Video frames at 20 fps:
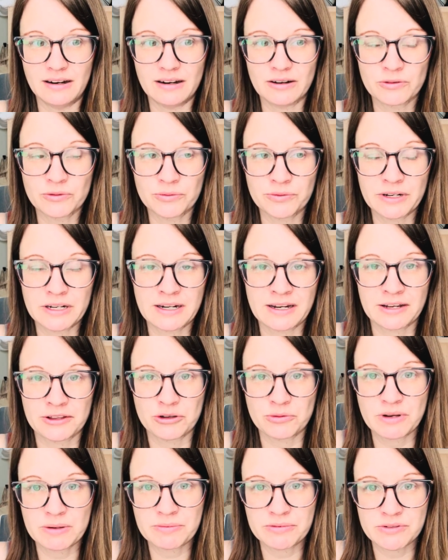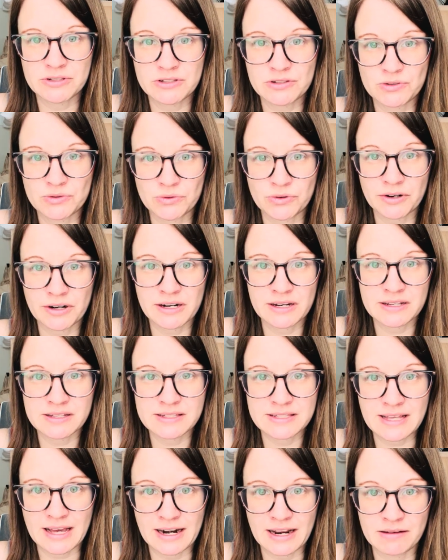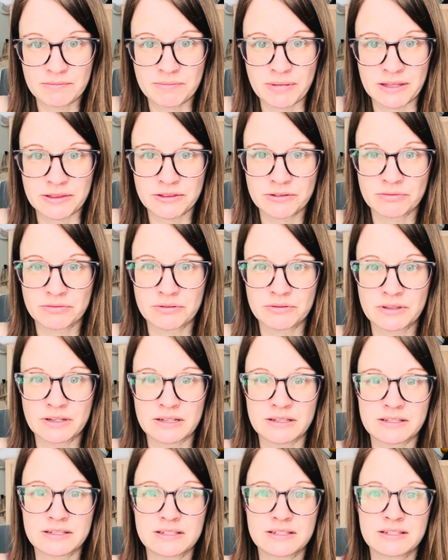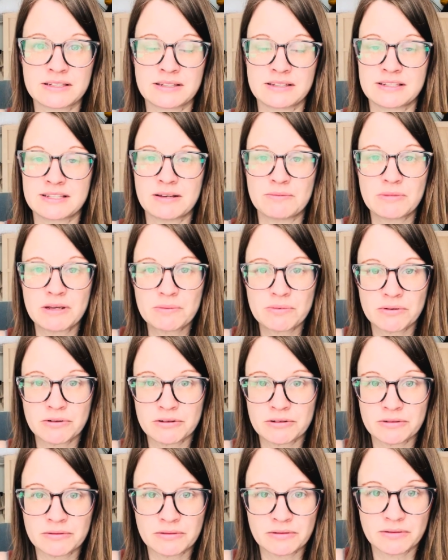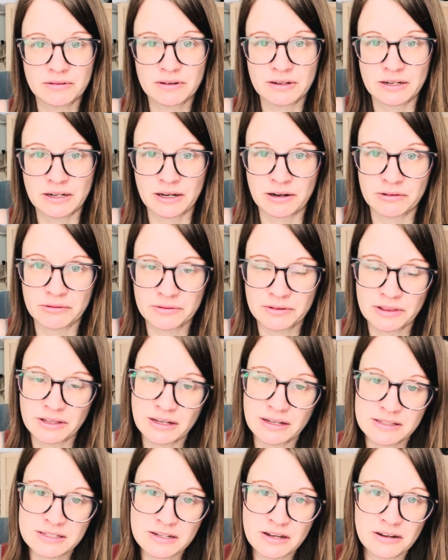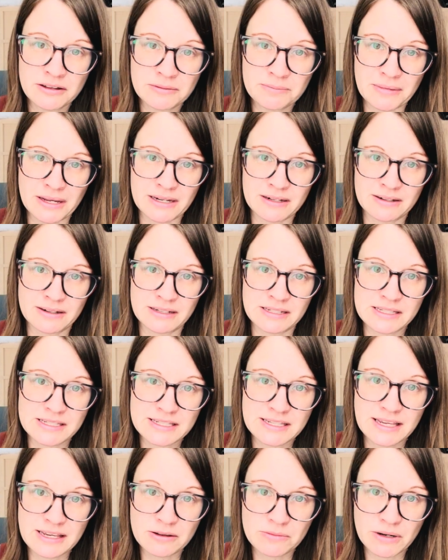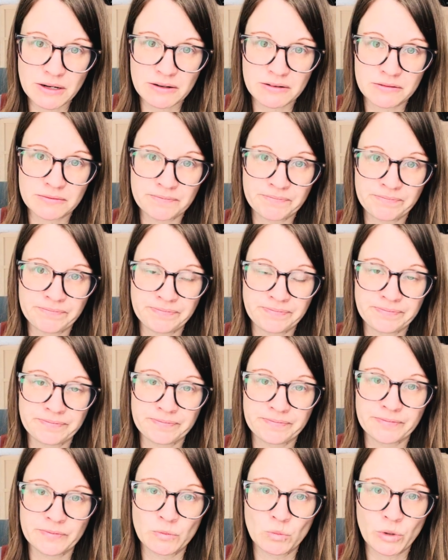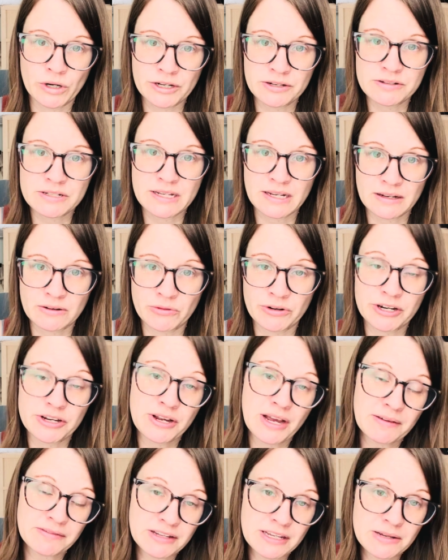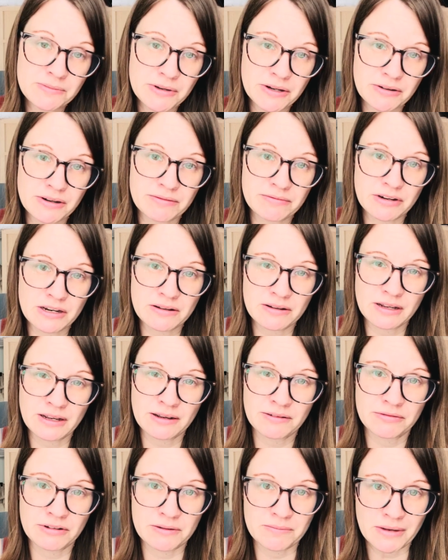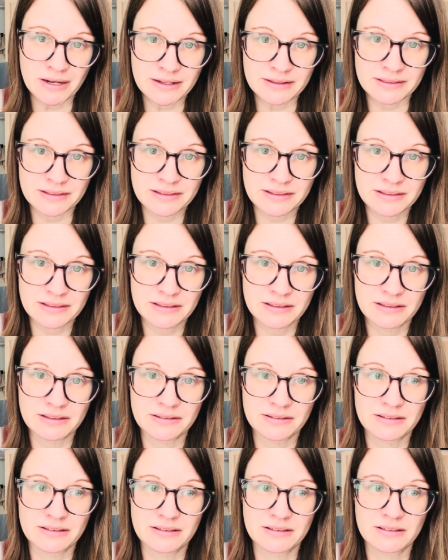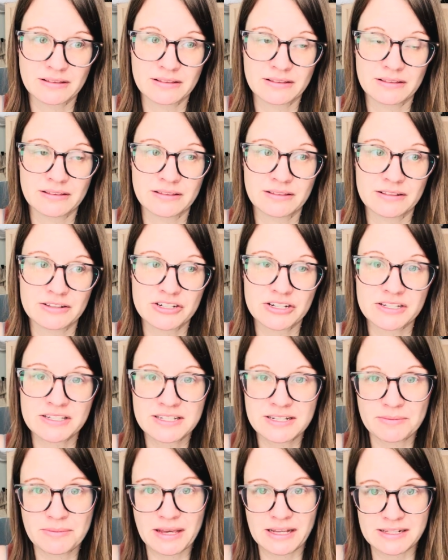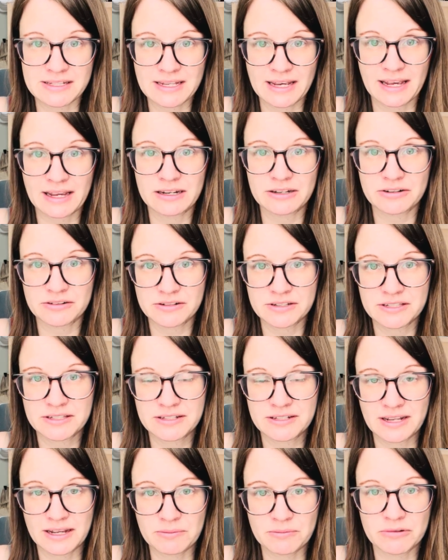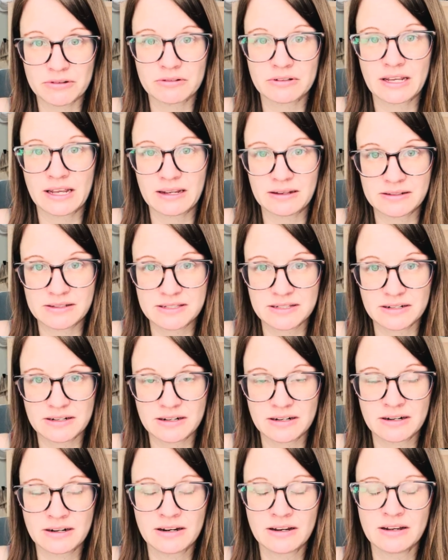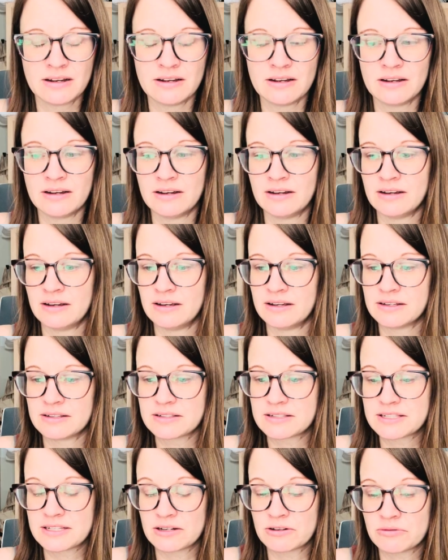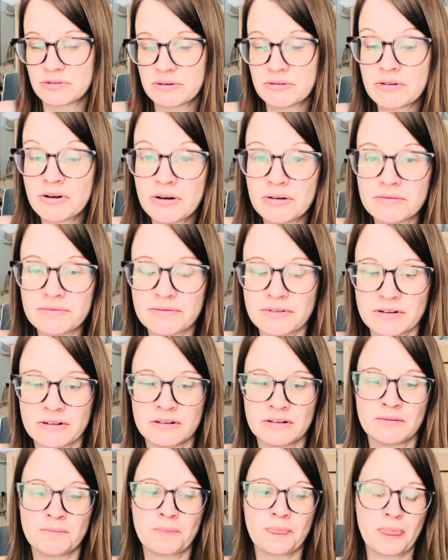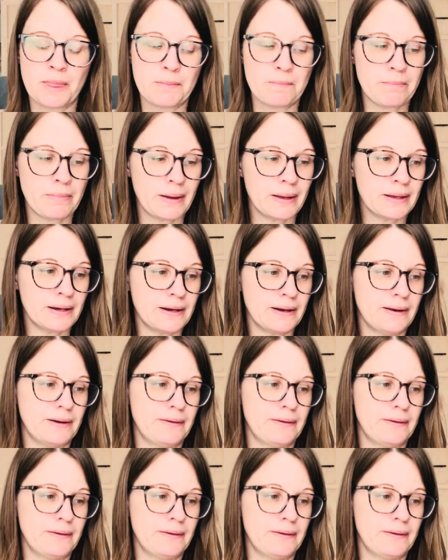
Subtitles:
reading other people's stories that have been through this. Some people, it's called maintenance chemo, where you have chemo every month just to maintain your stable cancer. So we were hopeful, but